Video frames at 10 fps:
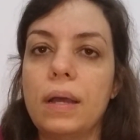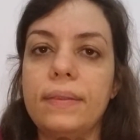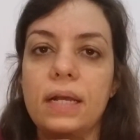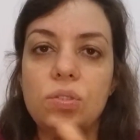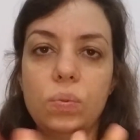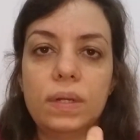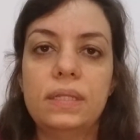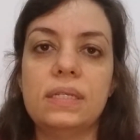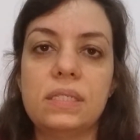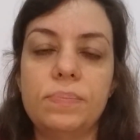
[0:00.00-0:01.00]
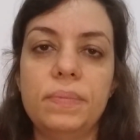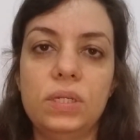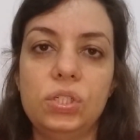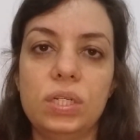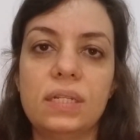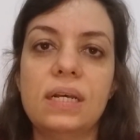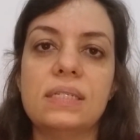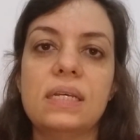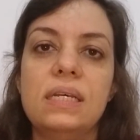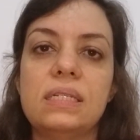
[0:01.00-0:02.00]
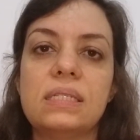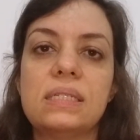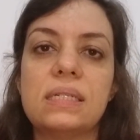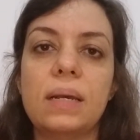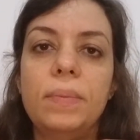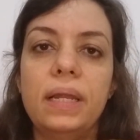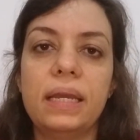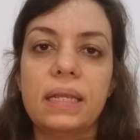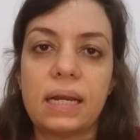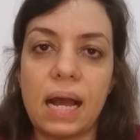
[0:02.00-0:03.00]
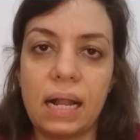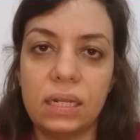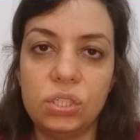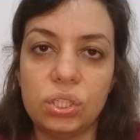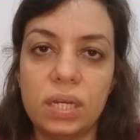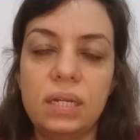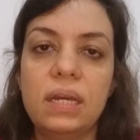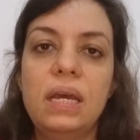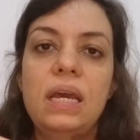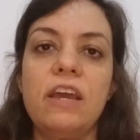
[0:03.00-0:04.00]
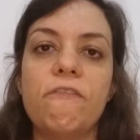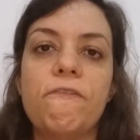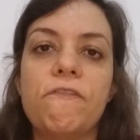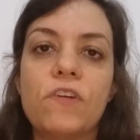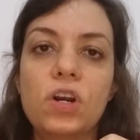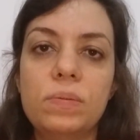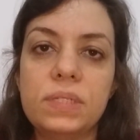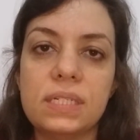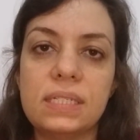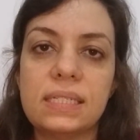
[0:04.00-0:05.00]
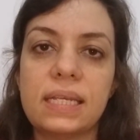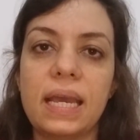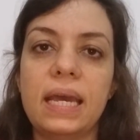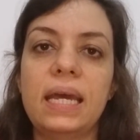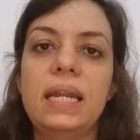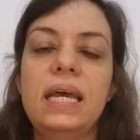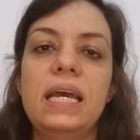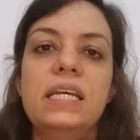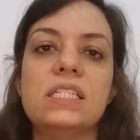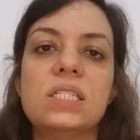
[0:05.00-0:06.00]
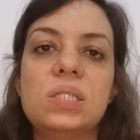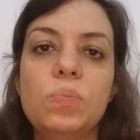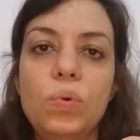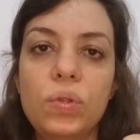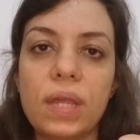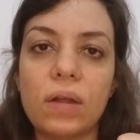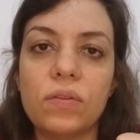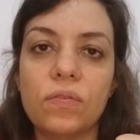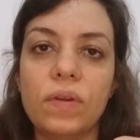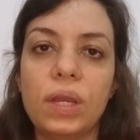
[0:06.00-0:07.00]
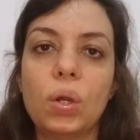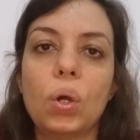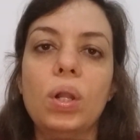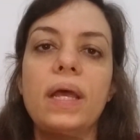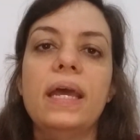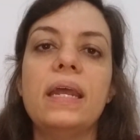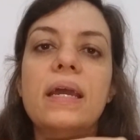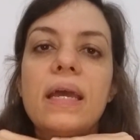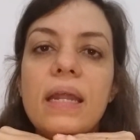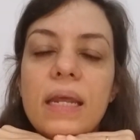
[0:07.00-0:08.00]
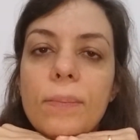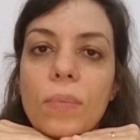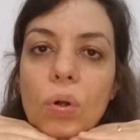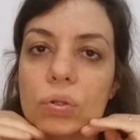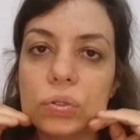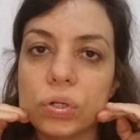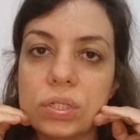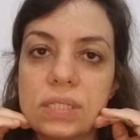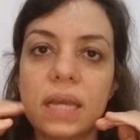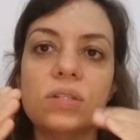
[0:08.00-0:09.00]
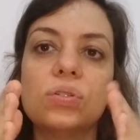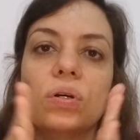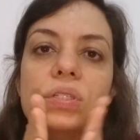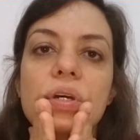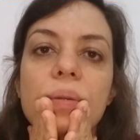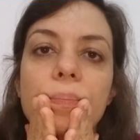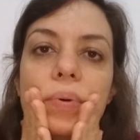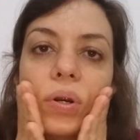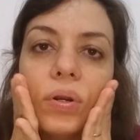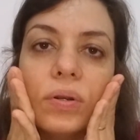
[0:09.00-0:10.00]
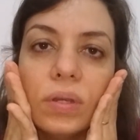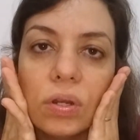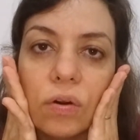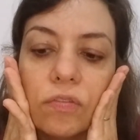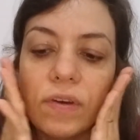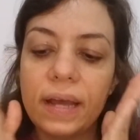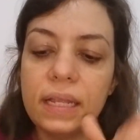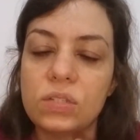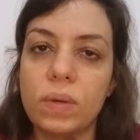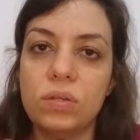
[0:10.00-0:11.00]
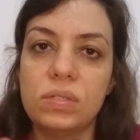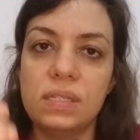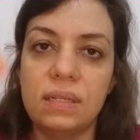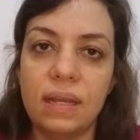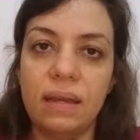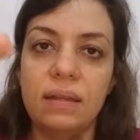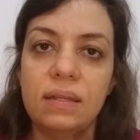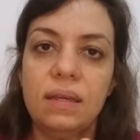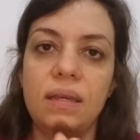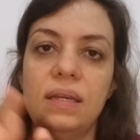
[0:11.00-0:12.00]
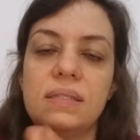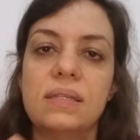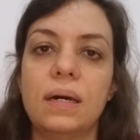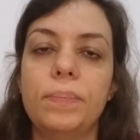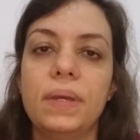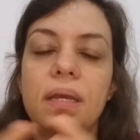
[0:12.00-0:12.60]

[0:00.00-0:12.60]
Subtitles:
that's what this machine does. It stimulates the collagen. It firms the skin. It smooth out the wrinkle, and it mold your skin. So it's gonna burn, fat. That's why you see that it heats up.